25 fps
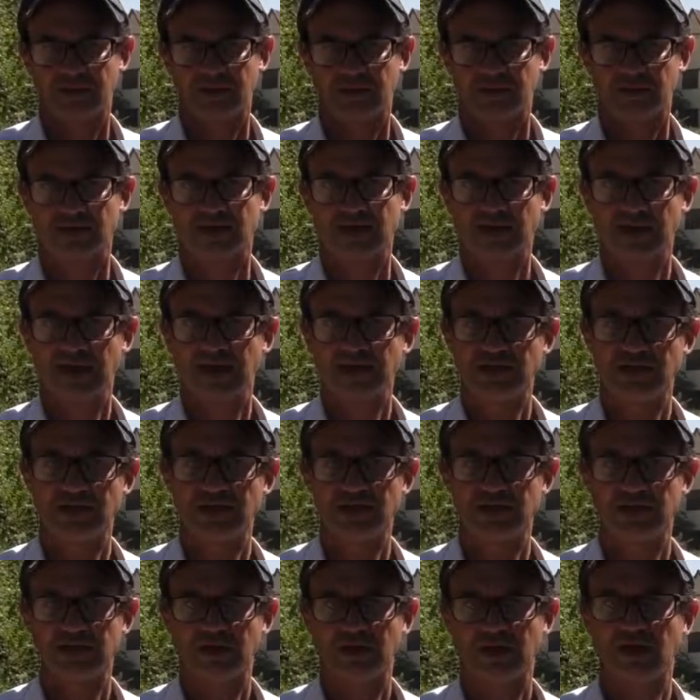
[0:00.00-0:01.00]

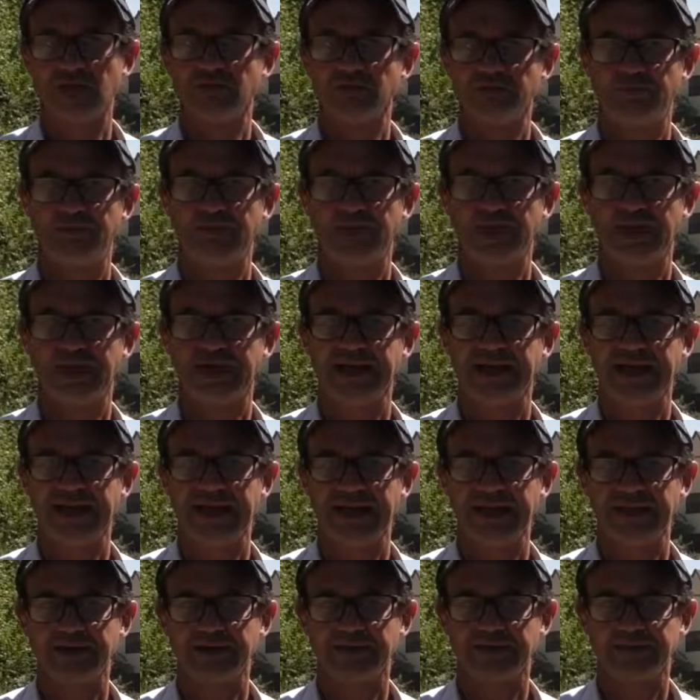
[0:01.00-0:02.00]
sketches en plein air,